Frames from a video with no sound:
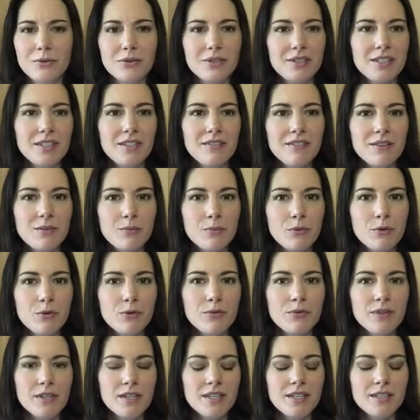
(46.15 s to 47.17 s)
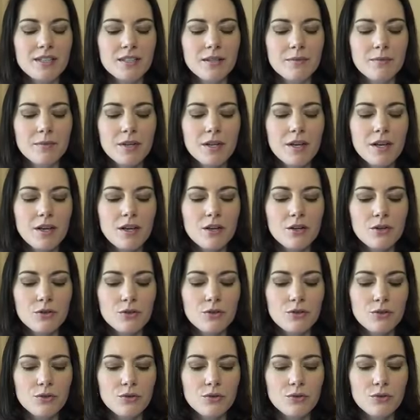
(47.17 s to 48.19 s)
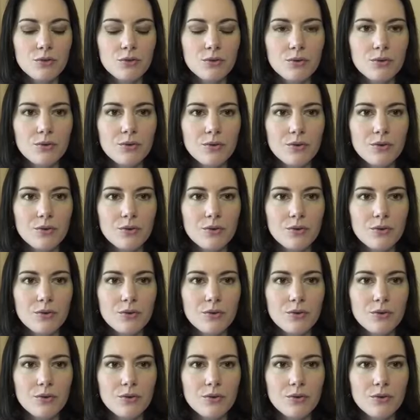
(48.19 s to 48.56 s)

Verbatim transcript: TV, movies, to